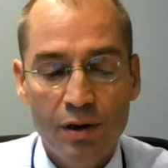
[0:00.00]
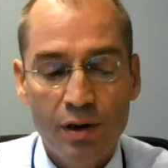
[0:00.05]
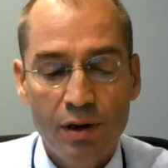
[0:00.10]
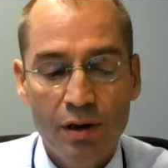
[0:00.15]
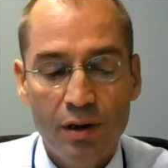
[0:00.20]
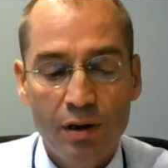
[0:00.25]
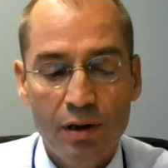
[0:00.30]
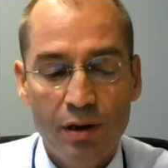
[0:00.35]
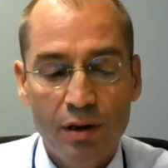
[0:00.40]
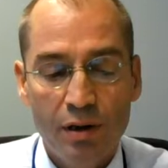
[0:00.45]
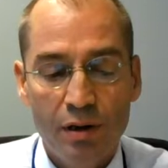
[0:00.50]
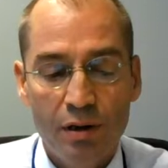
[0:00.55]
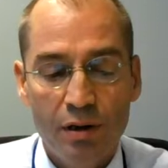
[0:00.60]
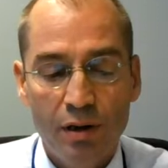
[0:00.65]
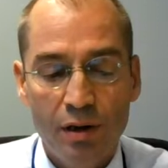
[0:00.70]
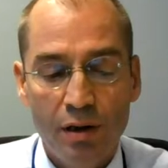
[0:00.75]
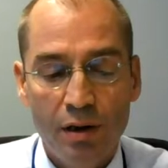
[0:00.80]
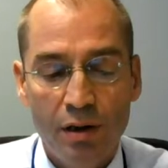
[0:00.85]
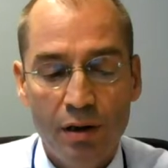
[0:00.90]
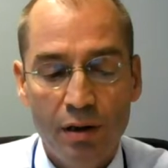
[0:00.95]

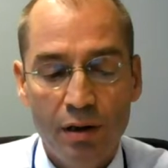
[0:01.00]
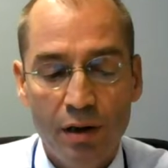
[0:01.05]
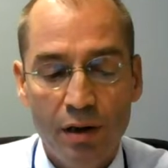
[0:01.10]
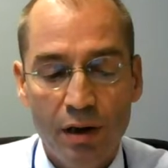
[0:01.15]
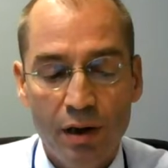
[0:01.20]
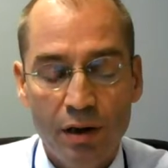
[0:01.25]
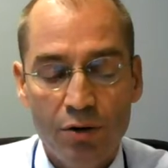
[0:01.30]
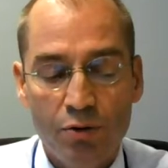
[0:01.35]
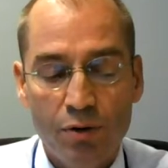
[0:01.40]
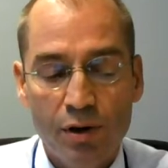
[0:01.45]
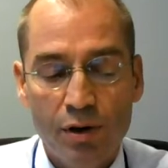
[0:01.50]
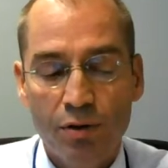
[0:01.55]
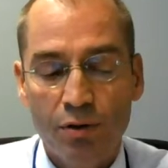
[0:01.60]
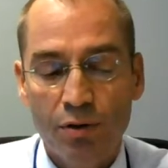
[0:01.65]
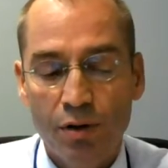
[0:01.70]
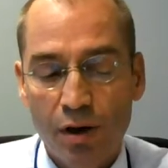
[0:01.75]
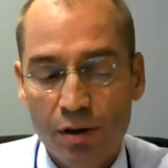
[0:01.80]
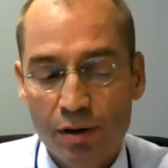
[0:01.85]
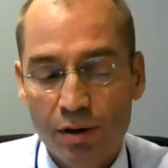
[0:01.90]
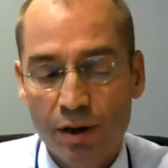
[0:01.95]
the
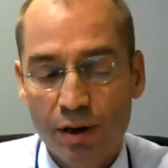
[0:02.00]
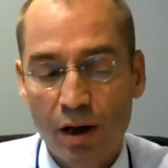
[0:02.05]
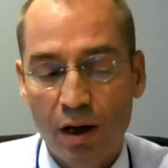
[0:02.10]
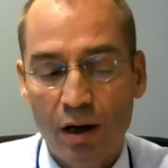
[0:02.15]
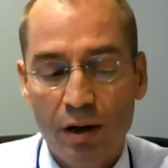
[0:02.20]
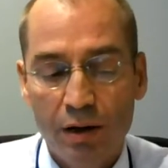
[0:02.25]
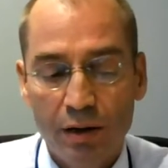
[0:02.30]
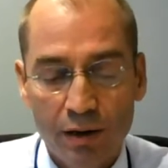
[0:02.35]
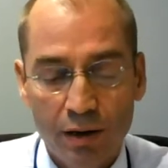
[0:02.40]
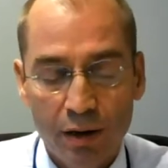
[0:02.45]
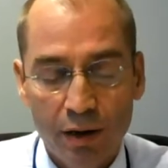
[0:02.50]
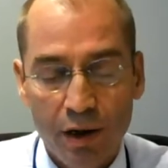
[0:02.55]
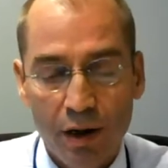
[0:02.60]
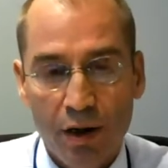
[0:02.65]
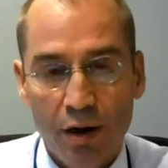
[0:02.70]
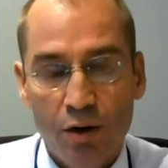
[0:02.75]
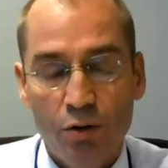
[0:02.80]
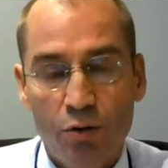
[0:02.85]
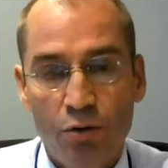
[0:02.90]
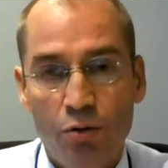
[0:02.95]
interest on our side
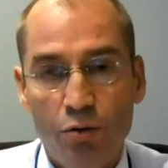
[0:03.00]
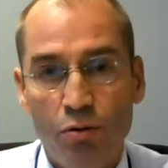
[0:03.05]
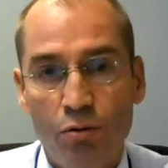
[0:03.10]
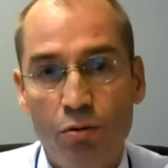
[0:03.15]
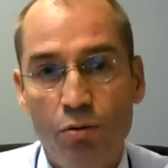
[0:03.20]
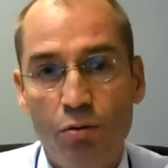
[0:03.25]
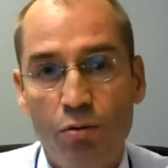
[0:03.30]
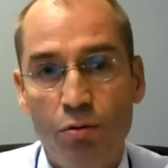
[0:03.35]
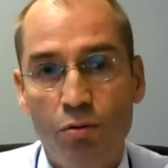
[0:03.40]
to